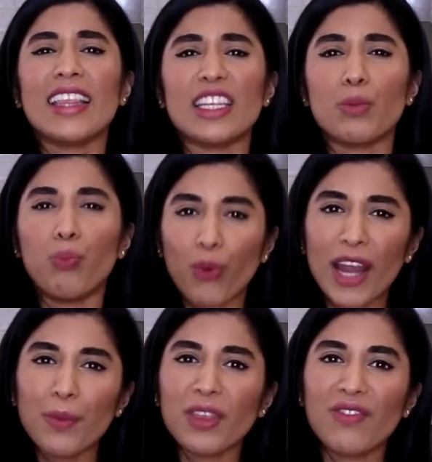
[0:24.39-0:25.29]
that's
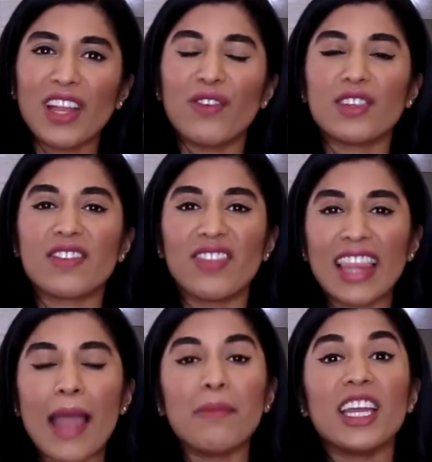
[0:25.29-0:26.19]
bright with the flavors of
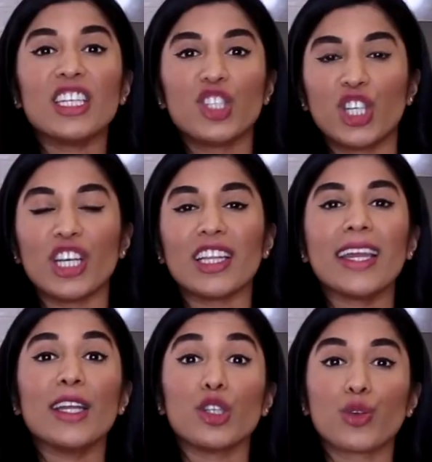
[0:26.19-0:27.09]
lemon,
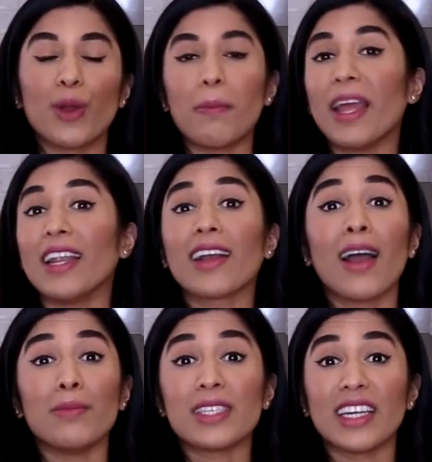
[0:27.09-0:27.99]
chili, and shrimp, and it
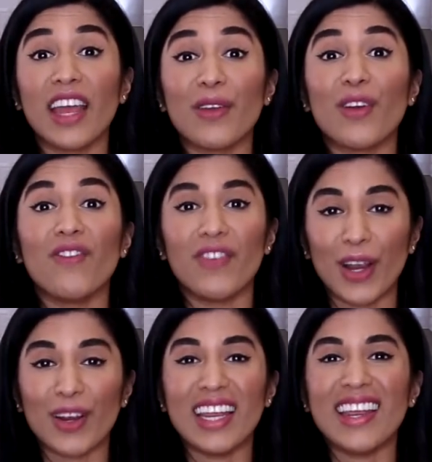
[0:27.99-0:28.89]
comes together
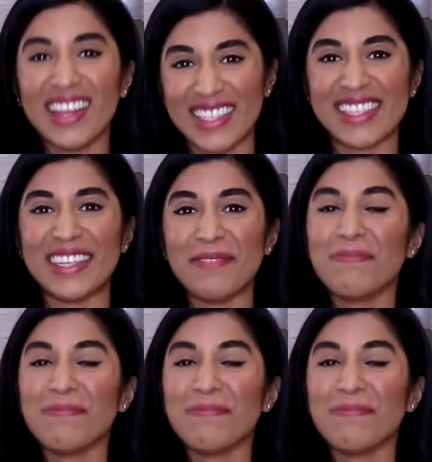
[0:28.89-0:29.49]
very easily.